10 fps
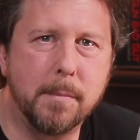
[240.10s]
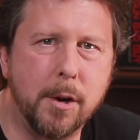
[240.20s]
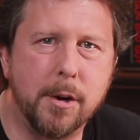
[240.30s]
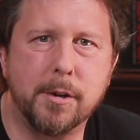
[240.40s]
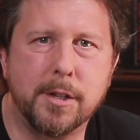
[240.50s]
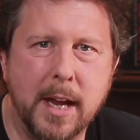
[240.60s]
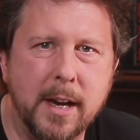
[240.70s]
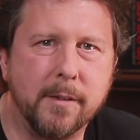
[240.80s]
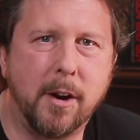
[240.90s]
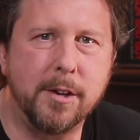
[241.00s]
murdered
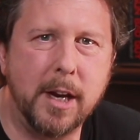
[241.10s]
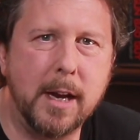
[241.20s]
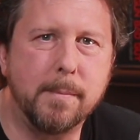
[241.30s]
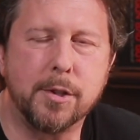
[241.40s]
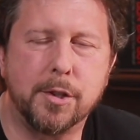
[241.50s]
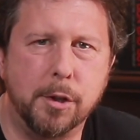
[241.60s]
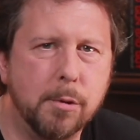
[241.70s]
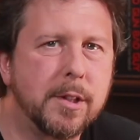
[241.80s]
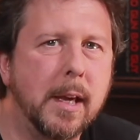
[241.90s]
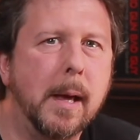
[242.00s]
10 of our neighbors
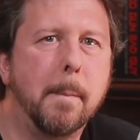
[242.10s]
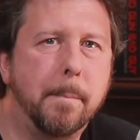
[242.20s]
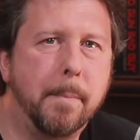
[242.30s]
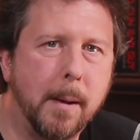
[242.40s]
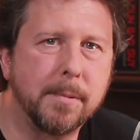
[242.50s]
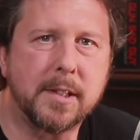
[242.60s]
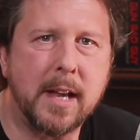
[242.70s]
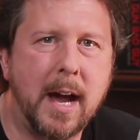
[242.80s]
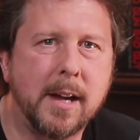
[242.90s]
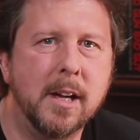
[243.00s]
using a bump
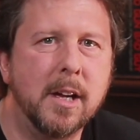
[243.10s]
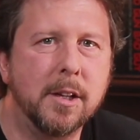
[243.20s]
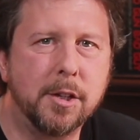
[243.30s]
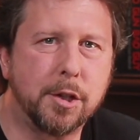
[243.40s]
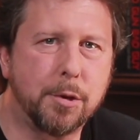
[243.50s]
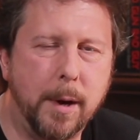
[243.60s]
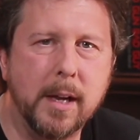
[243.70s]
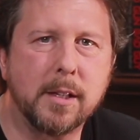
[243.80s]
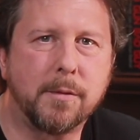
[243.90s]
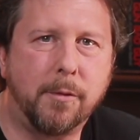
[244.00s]
stock to
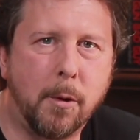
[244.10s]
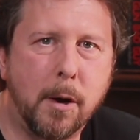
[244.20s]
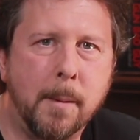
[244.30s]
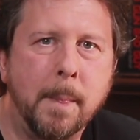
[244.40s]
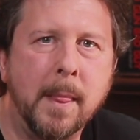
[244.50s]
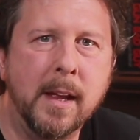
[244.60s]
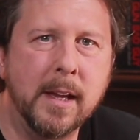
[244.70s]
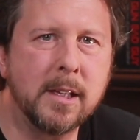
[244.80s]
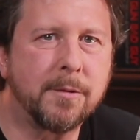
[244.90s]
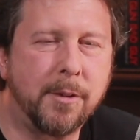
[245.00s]
transform
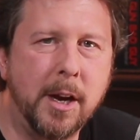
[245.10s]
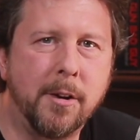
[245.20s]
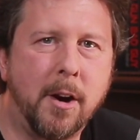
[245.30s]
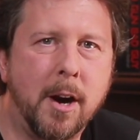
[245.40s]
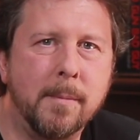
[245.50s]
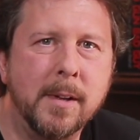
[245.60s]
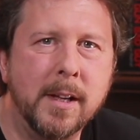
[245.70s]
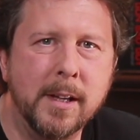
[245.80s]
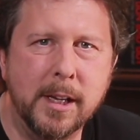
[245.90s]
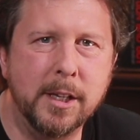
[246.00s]
his firearm
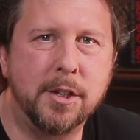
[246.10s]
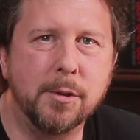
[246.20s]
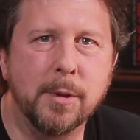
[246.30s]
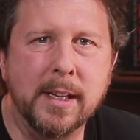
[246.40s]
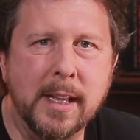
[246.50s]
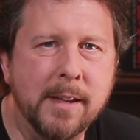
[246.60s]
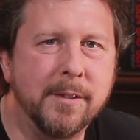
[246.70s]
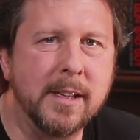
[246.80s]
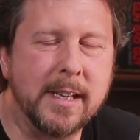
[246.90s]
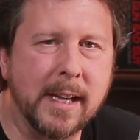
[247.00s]
into an
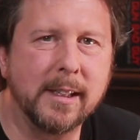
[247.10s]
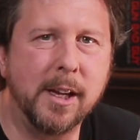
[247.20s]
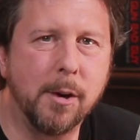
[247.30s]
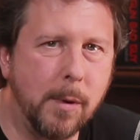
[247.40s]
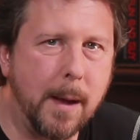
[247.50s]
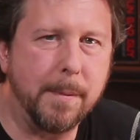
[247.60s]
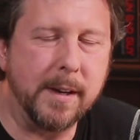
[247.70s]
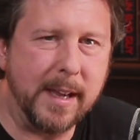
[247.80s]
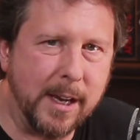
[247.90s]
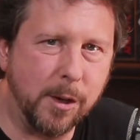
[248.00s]
even deadlier
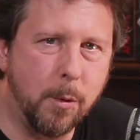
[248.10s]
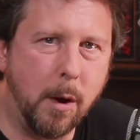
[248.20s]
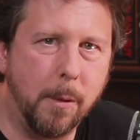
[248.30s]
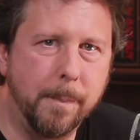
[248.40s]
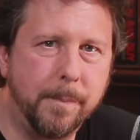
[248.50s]
weapon," end quote.